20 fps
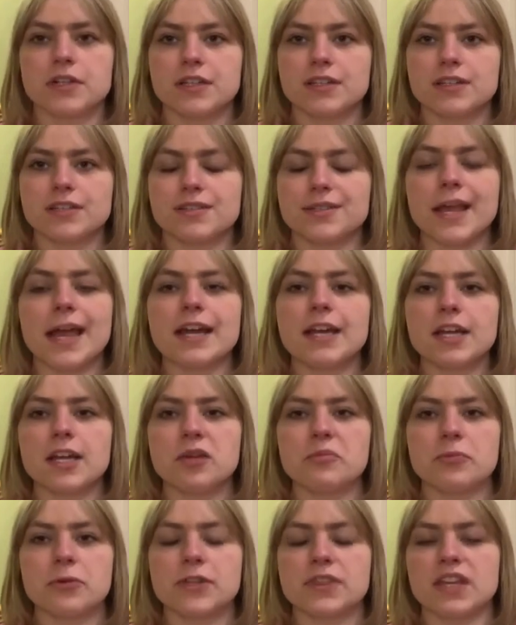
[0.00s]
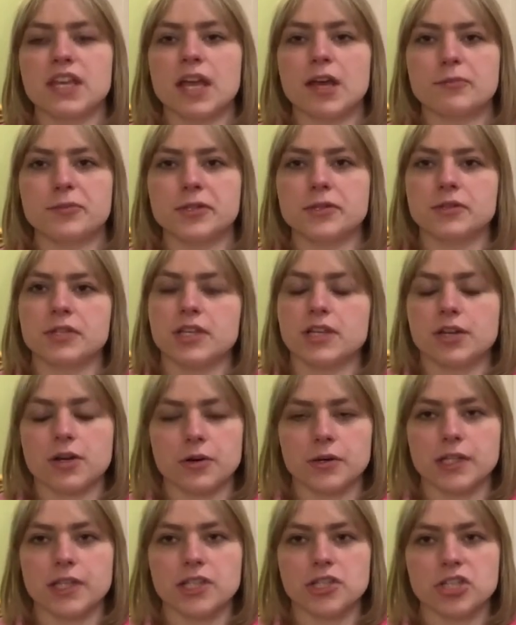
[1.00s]
Signing up with the Amputee
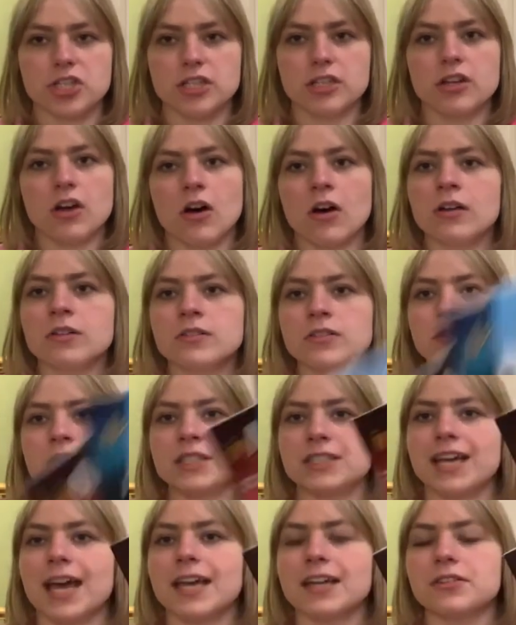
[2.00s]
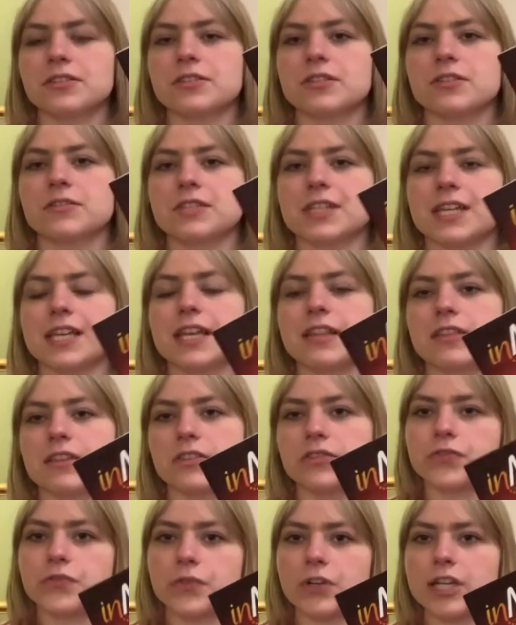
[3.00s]
Coalition also entitles you to get
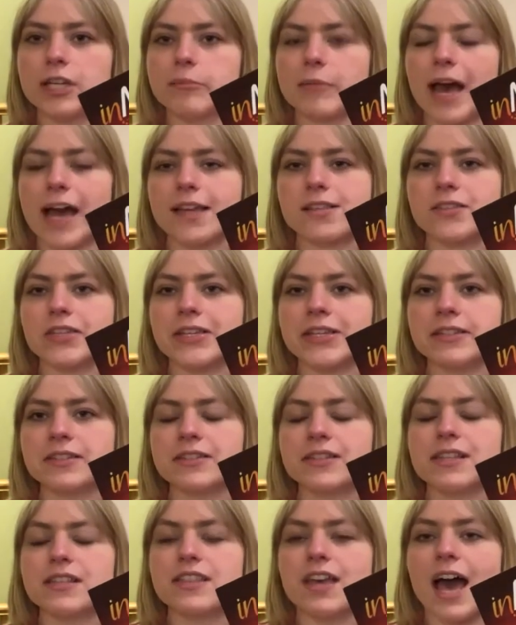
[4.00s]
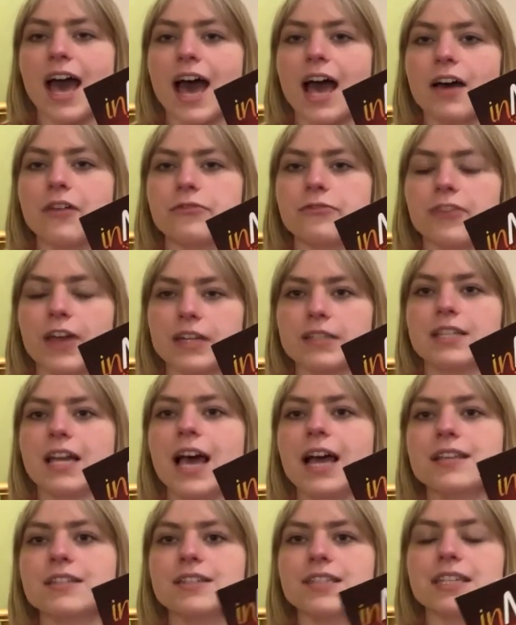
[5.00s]
these free magazines that have
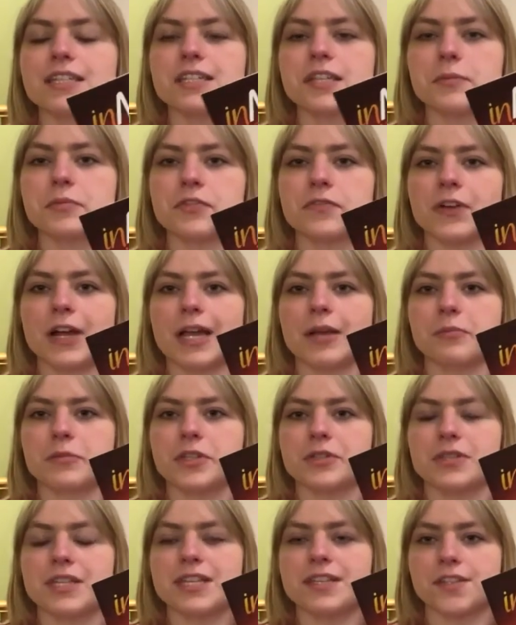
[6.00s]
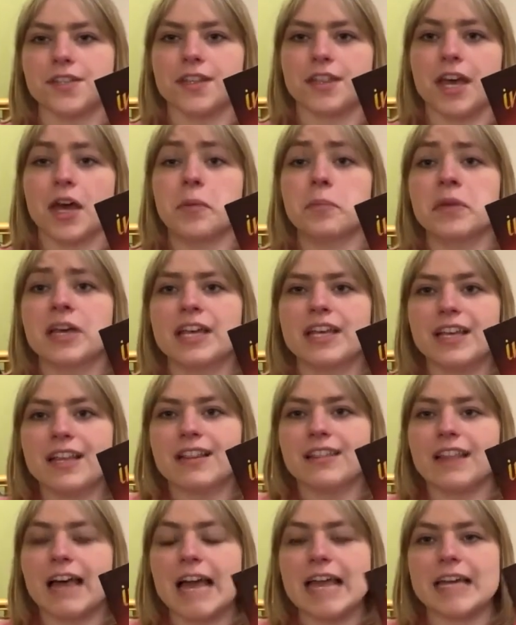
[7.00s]
fantastic tips for amputees in them,
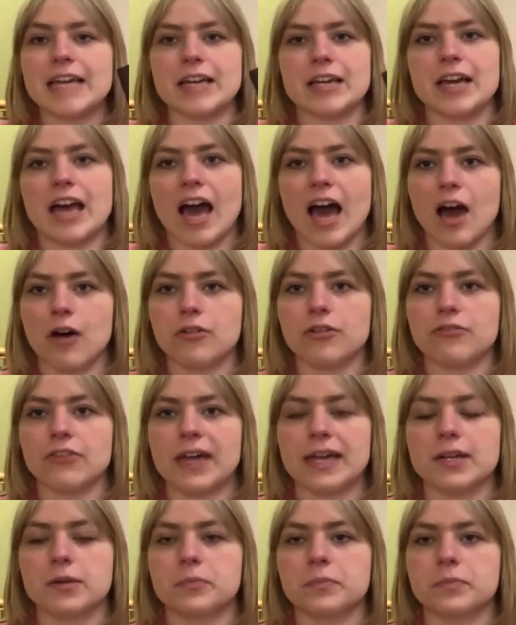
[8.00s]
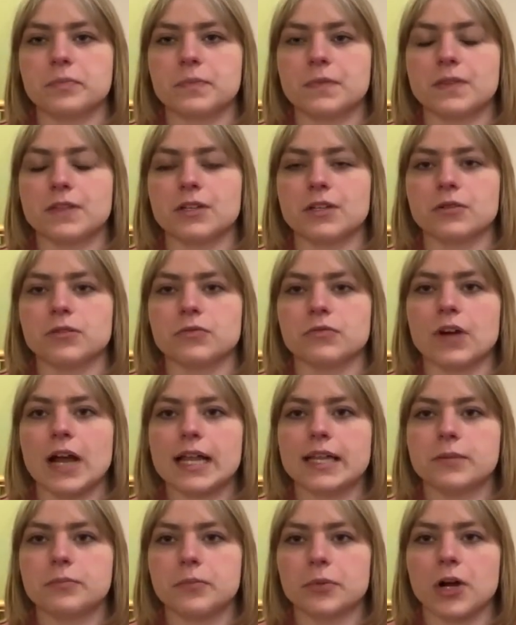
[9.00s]
like how to find the
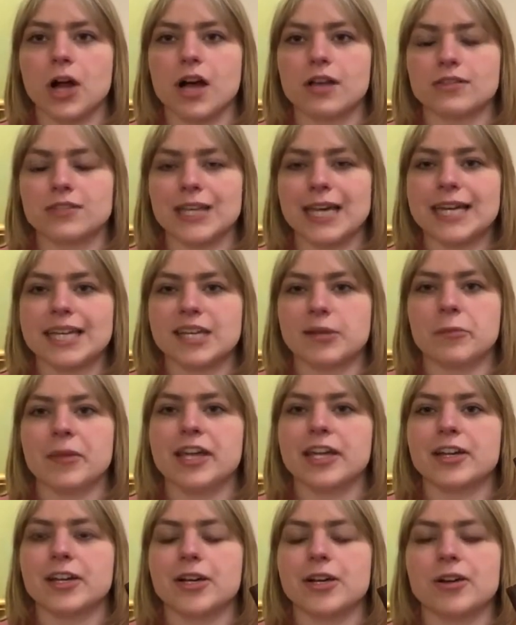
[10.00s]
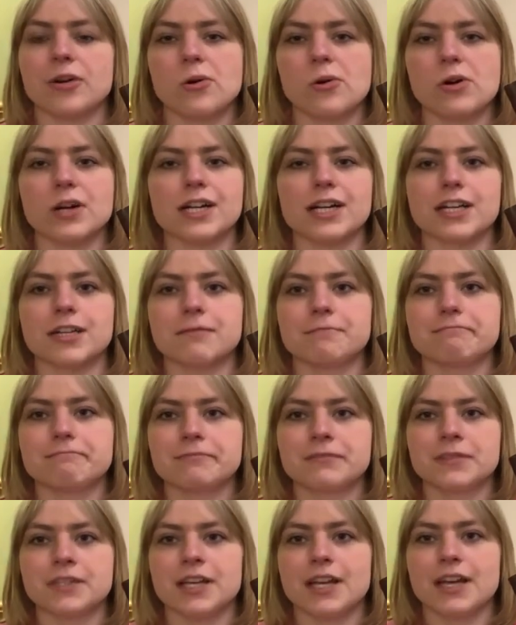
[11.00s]
right prosthetic maker or
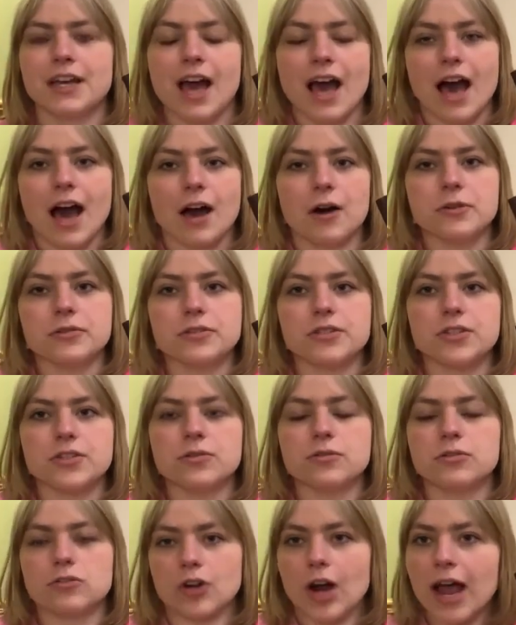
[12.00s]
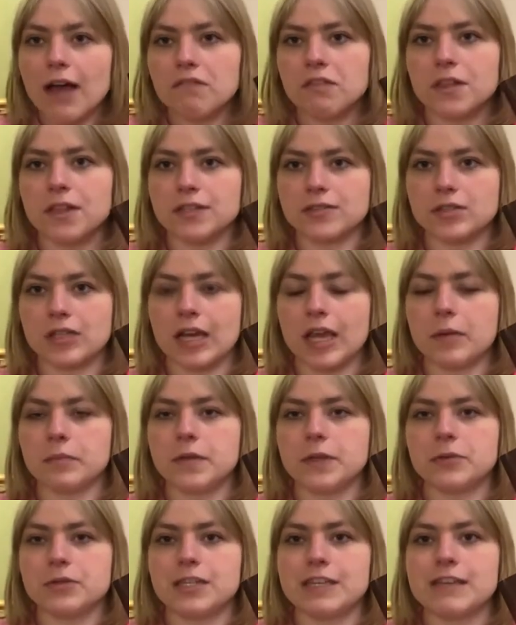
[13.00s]
how to travel as an
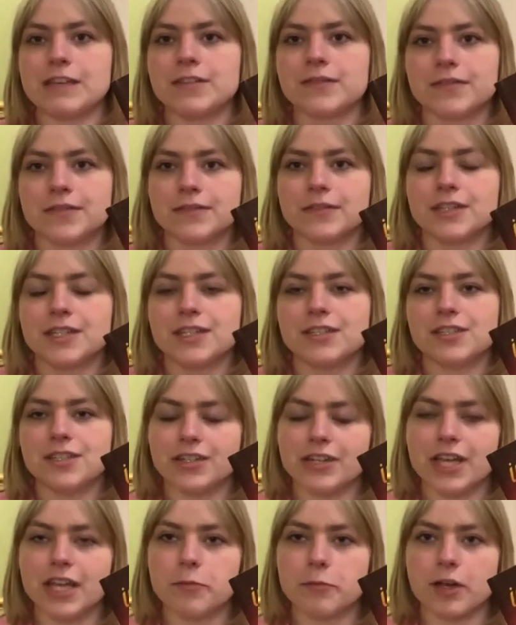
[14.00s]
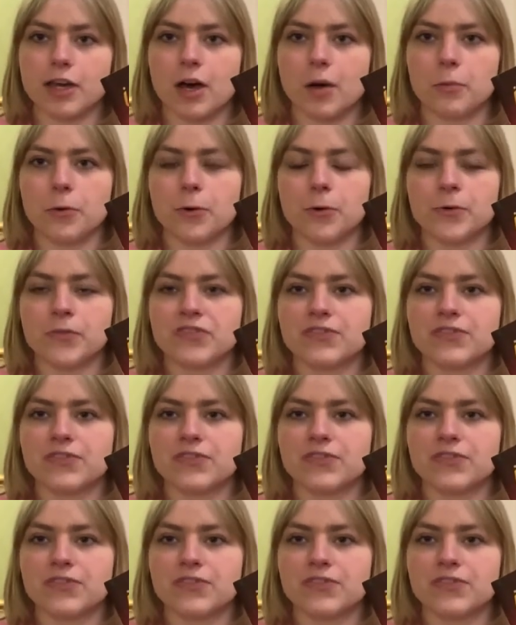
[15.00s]
amputee, to name a couple.